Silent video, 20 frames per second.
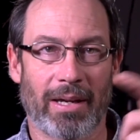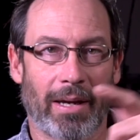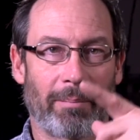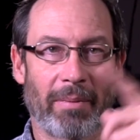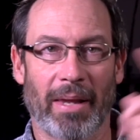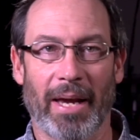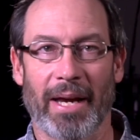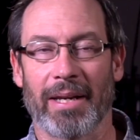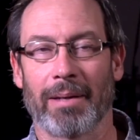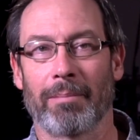
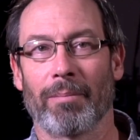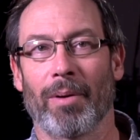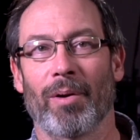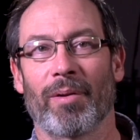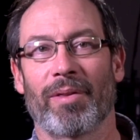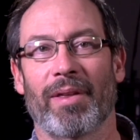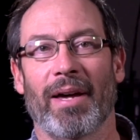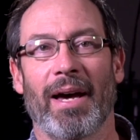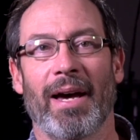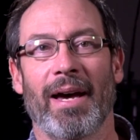I'm lighting
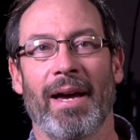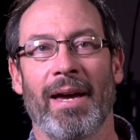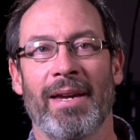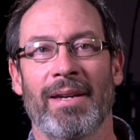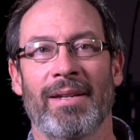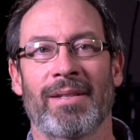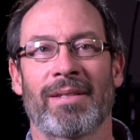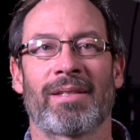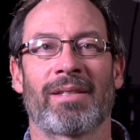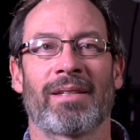both
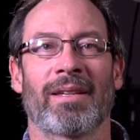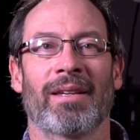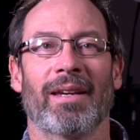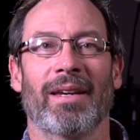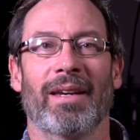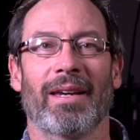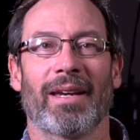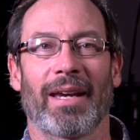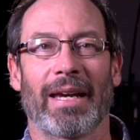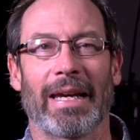eyes,
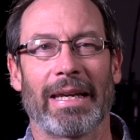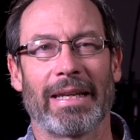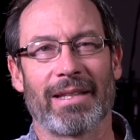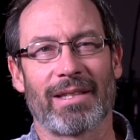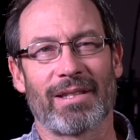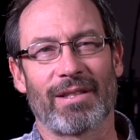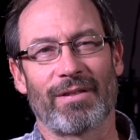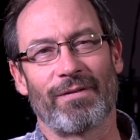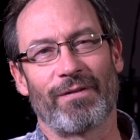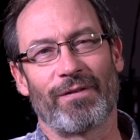and
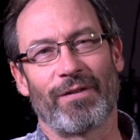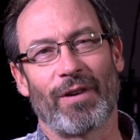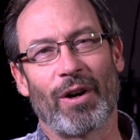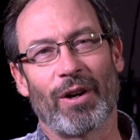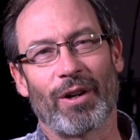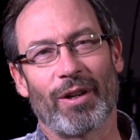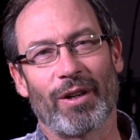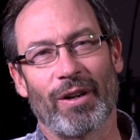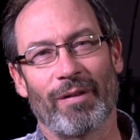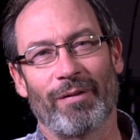it's
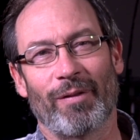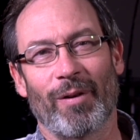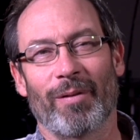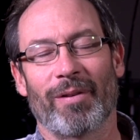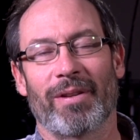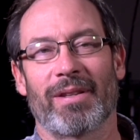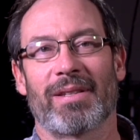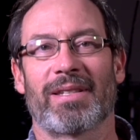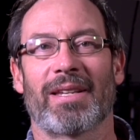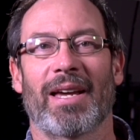far enough
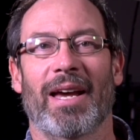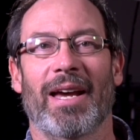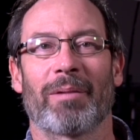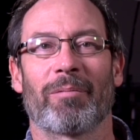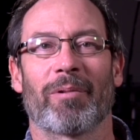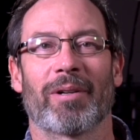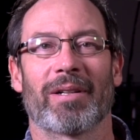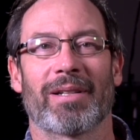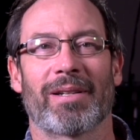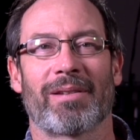over to the
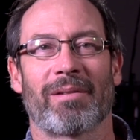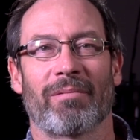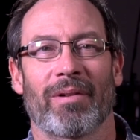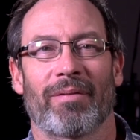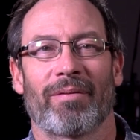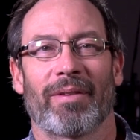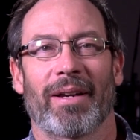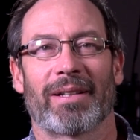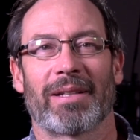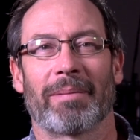side where it doesn't
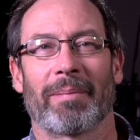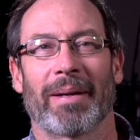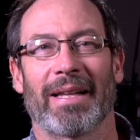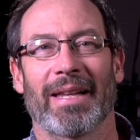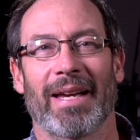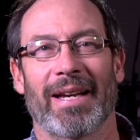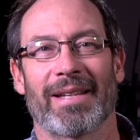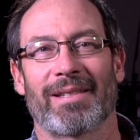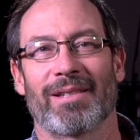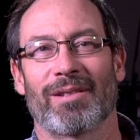reflect in my
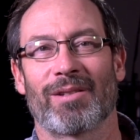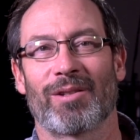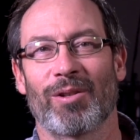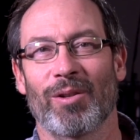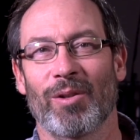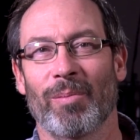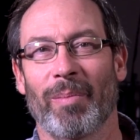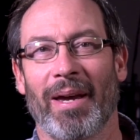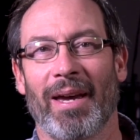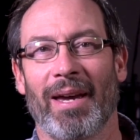glasses
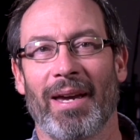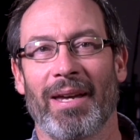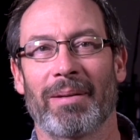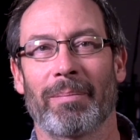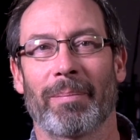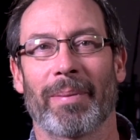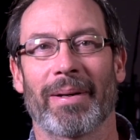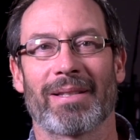too bad,